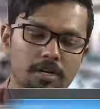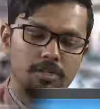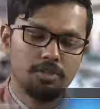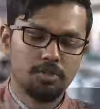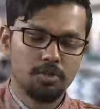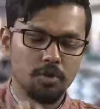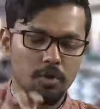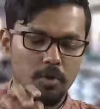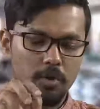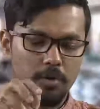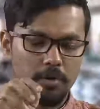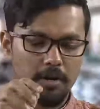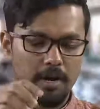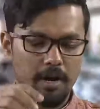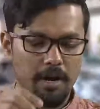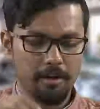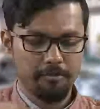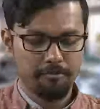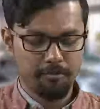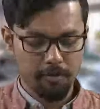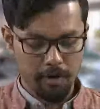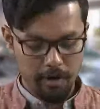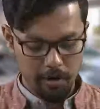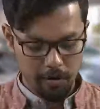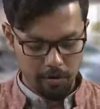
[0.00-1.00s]
So, uh,
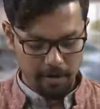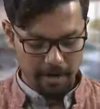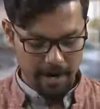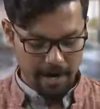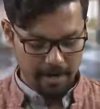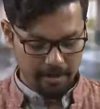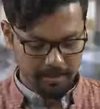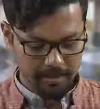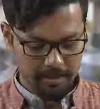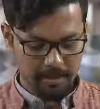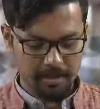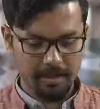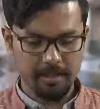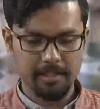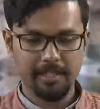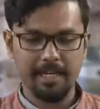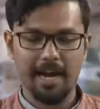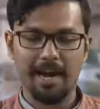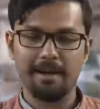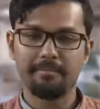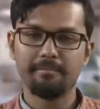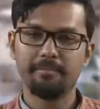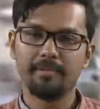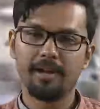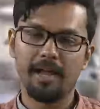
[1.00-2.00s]
if we look at the
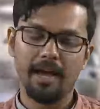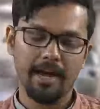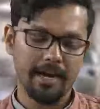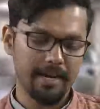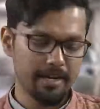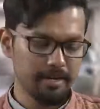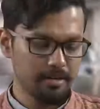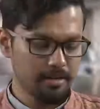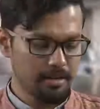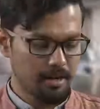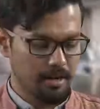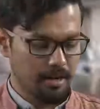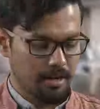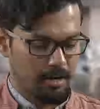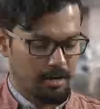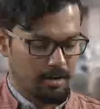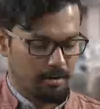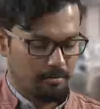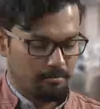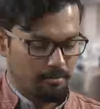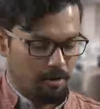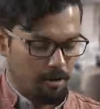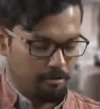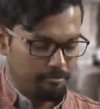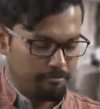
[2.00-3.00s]
timeline
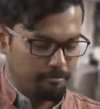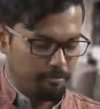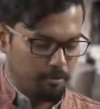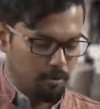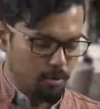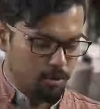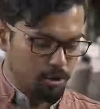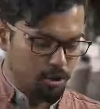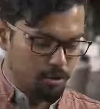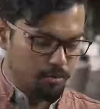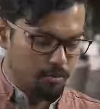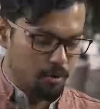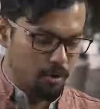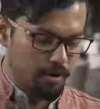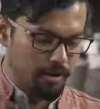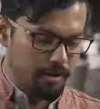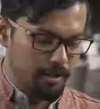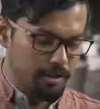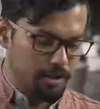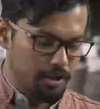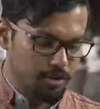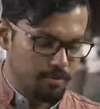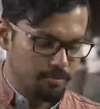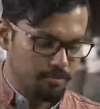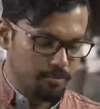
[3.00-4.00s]
uh, of
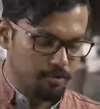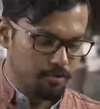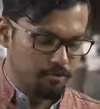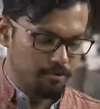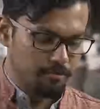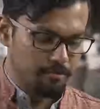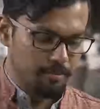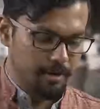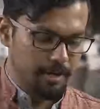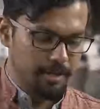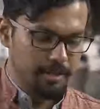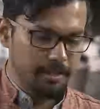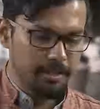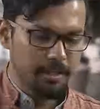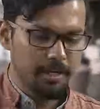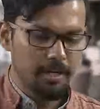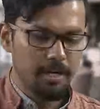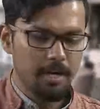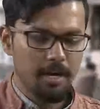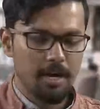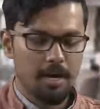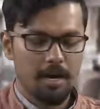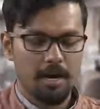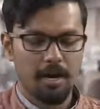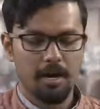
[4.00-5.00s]
postmodernist movement,
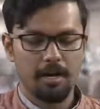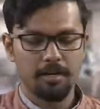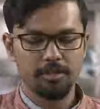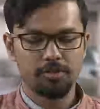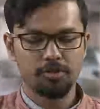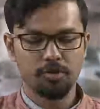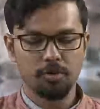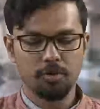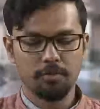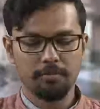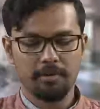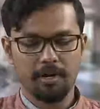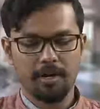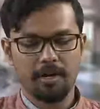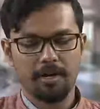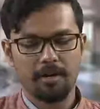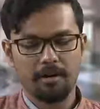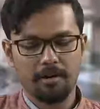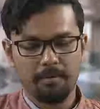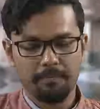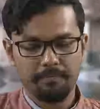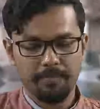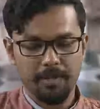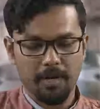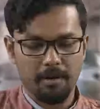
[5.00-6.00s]
uh, so
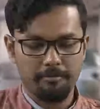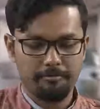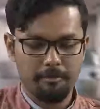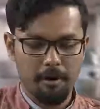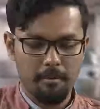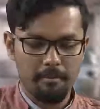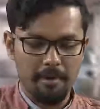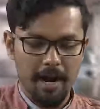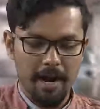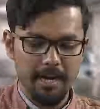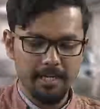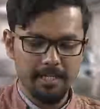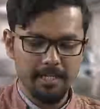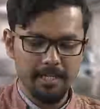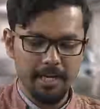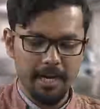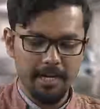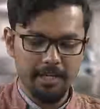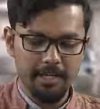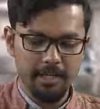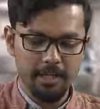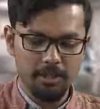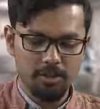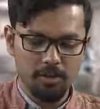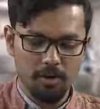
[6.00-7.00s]
um, uh, from
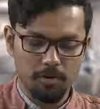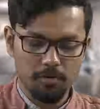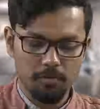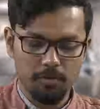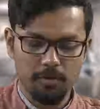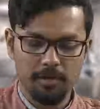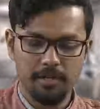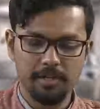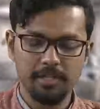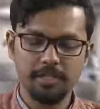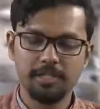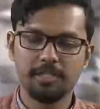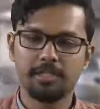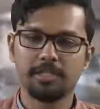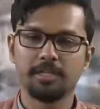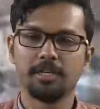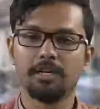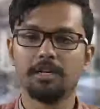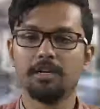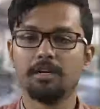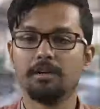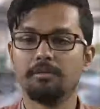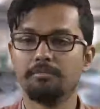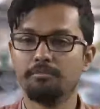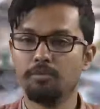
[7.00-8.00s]
1980s onwards,
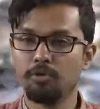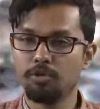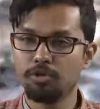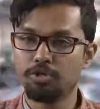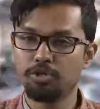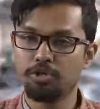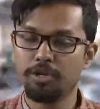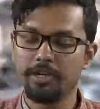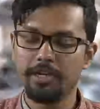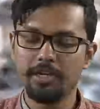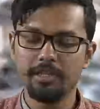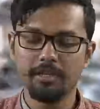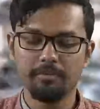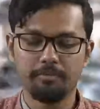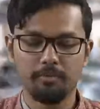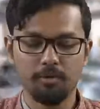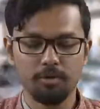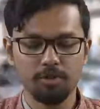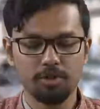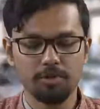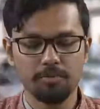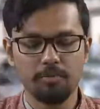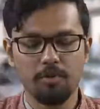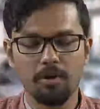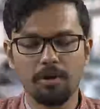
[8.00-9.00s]
uh, mostly the
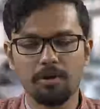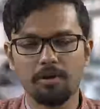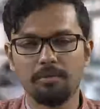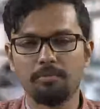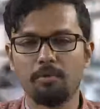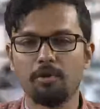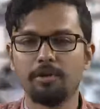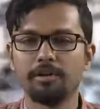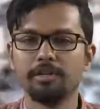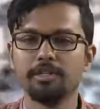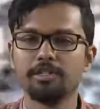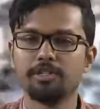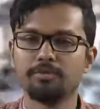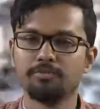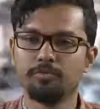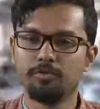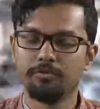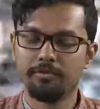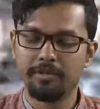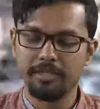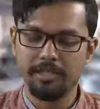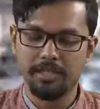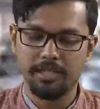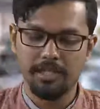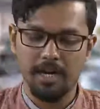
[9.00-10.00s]
postmodernist
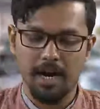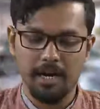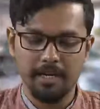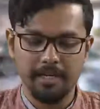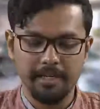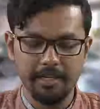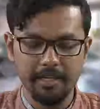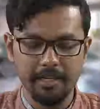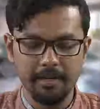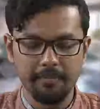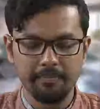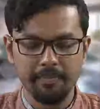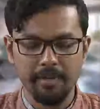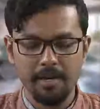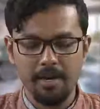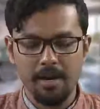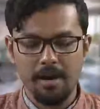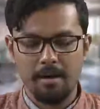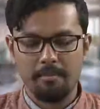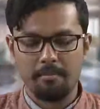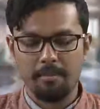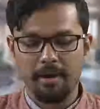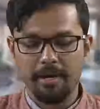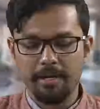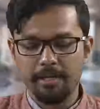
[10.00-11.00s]
movement started,
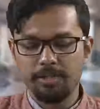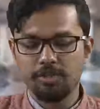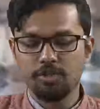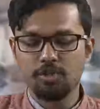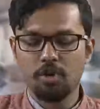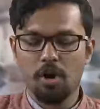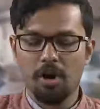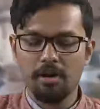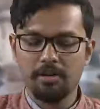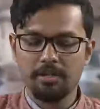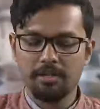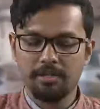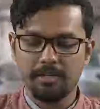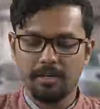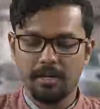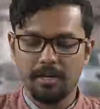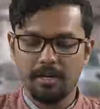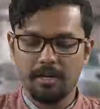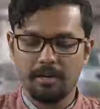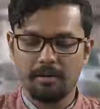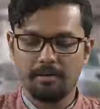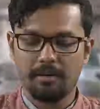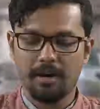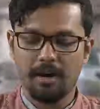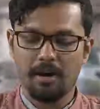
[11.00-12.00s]
but it's not uh,
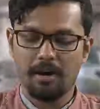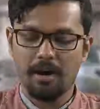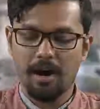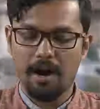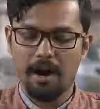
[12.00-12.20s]
a